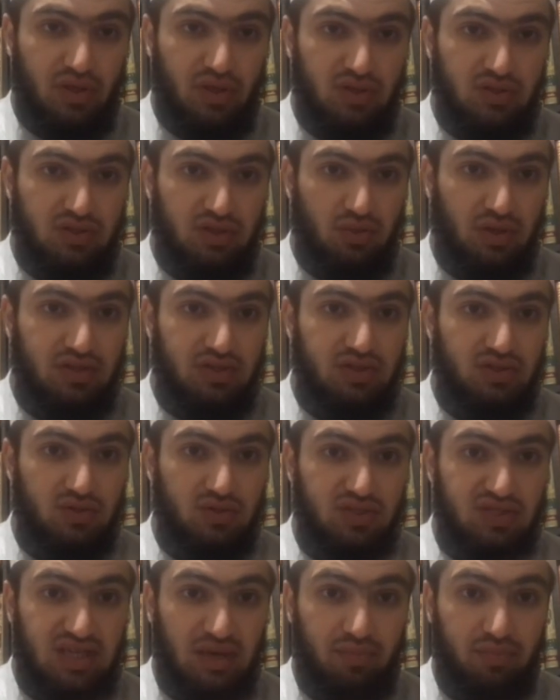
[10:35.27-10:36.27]
So once you
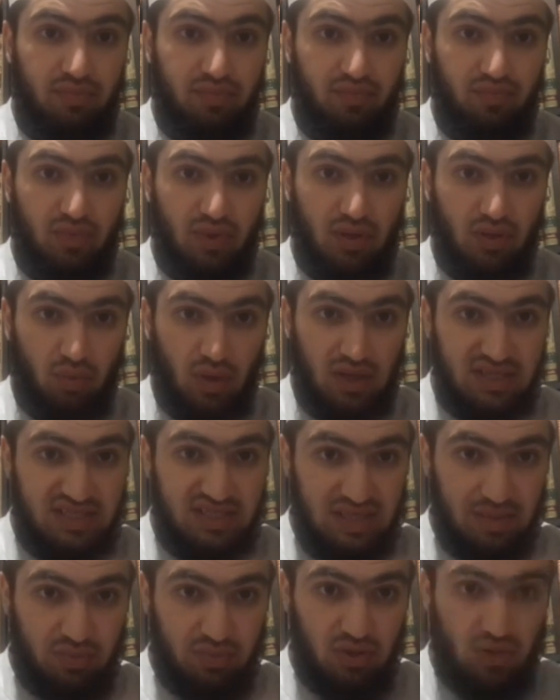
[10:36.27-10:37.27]
step one
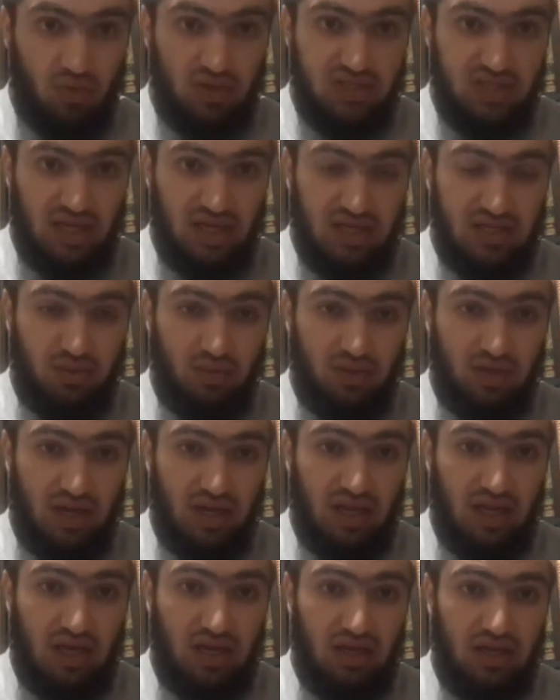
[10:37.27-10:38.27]
step towards Allah subhanahu wa
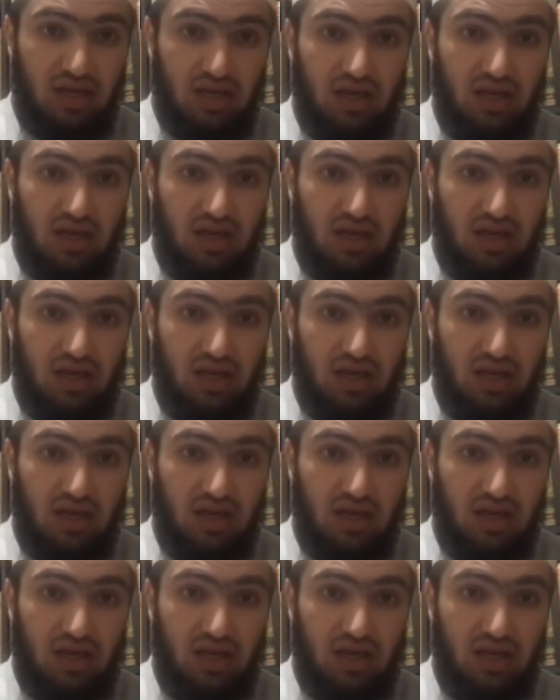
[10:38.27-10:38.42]
ta'ala,